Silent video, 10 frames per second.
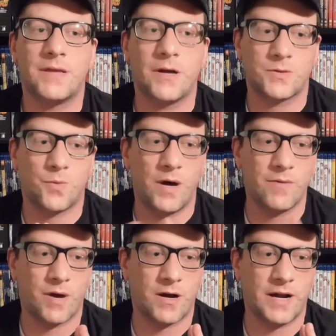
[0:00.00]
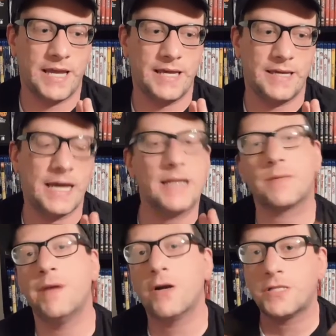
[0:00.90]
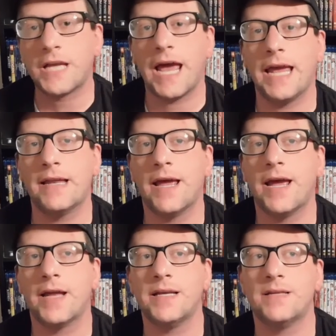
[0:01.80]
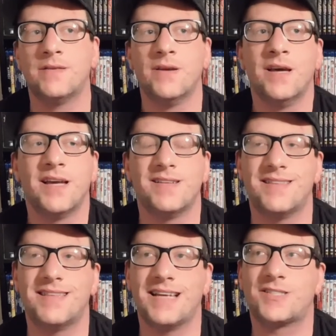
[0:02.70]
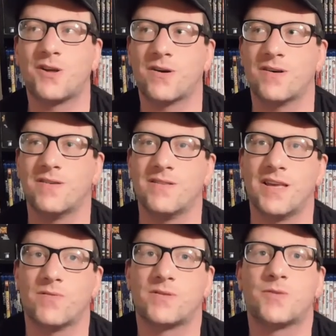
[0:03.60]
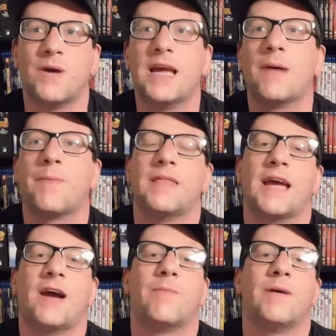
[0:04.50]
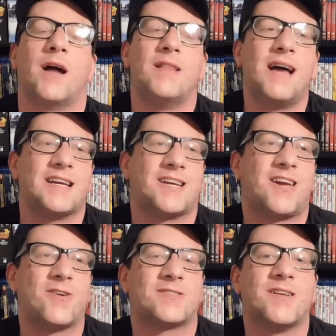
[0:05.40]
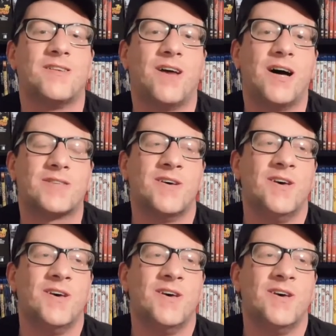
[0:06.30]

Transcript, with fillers: There's one where he gets Mary Jane, and he's they start, you know, swinging up in the air, but unlike Kirsten Dunst,